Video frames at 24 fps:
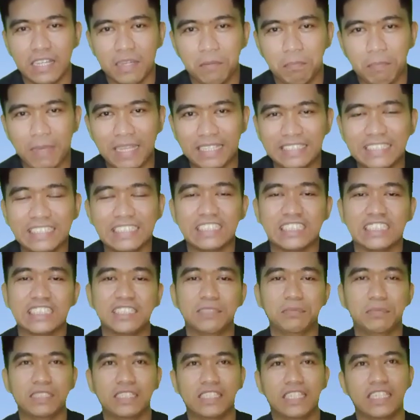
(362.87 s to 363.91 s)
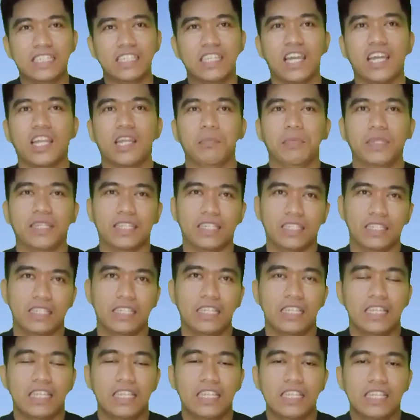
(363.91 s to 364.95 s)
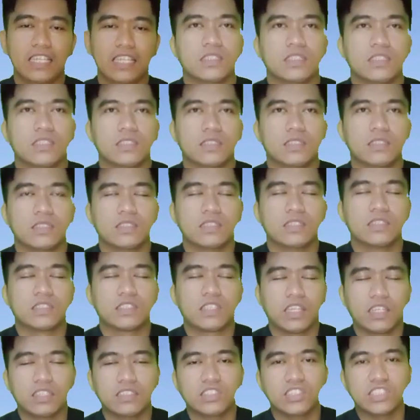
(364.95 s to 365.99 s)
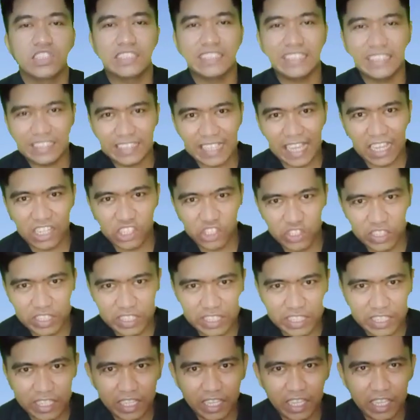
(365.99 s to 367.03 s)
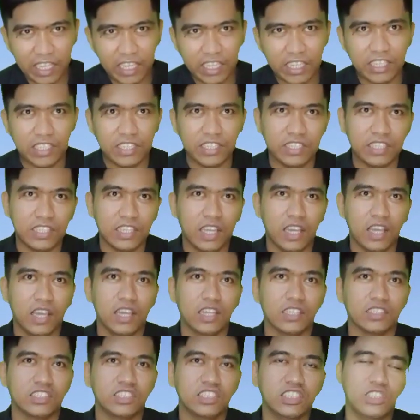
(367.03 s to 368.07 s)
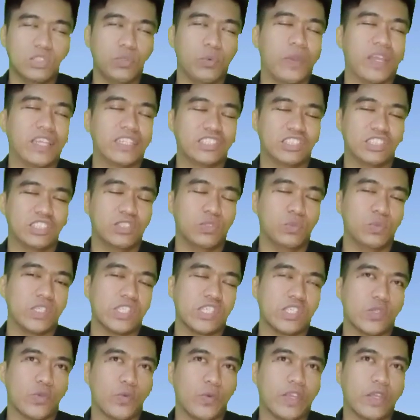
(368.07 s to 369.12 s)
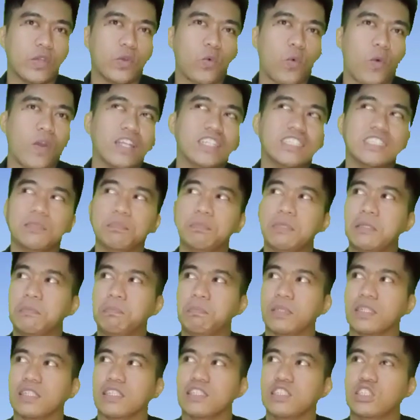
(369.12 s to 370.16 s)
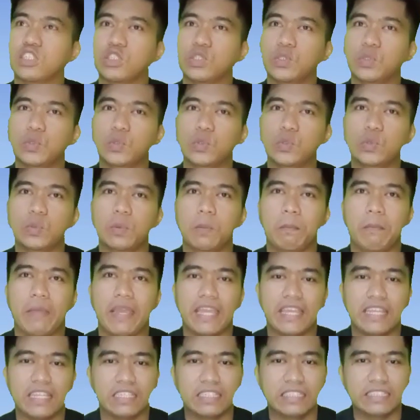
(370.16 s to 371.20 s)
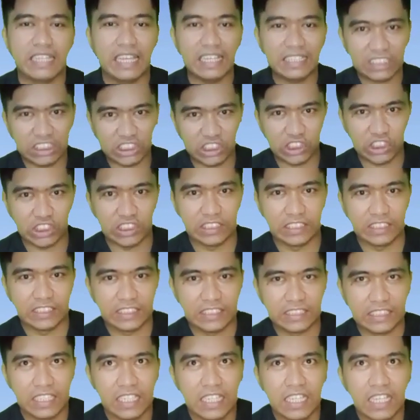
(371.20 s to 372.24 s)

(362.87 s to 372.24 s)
basic term in economic. Scarcity is actually a situation which requires people to make decisions